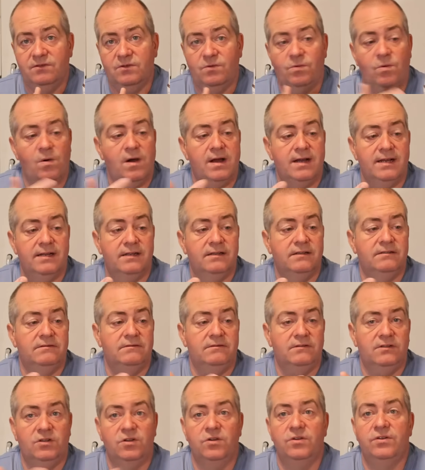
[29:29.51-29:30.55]
quite
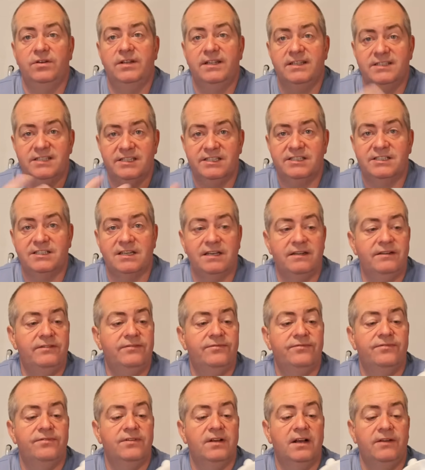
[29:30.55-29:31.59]
good? Is it
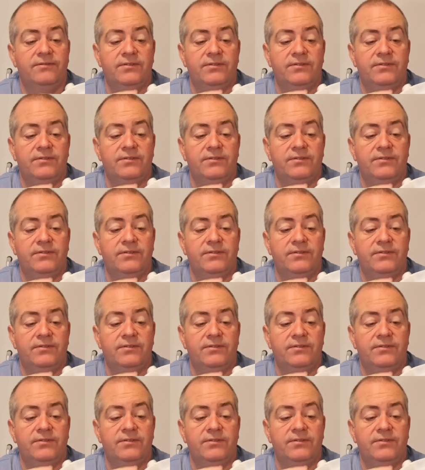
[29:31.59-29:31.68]
safe?